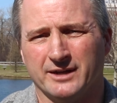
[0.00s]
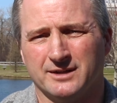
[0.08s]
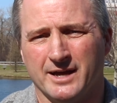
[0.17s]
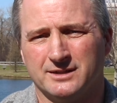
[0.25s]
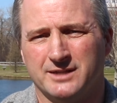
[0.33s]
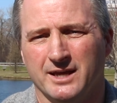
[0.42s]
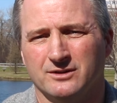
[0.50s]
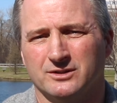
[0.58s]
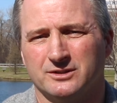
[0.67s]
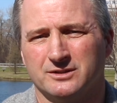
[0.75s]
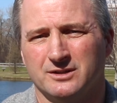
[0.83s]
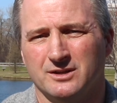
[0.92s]
and I
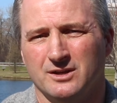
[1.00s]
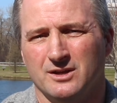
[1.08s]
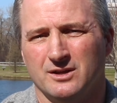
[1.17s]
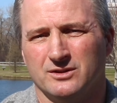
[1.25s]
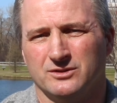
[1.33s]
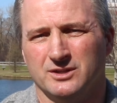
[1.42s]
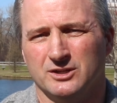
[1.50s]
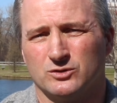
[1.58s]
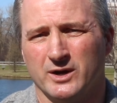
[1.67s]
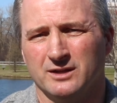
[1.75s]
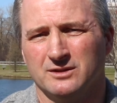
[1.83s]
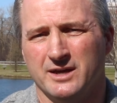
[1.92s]
tailored the
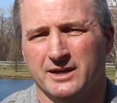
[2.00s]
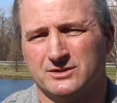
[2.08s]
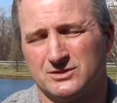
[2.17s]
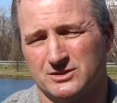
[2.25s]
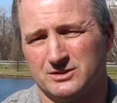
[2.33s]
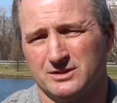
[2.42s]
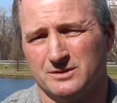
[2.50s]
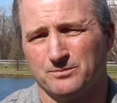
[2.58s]
Great Lakes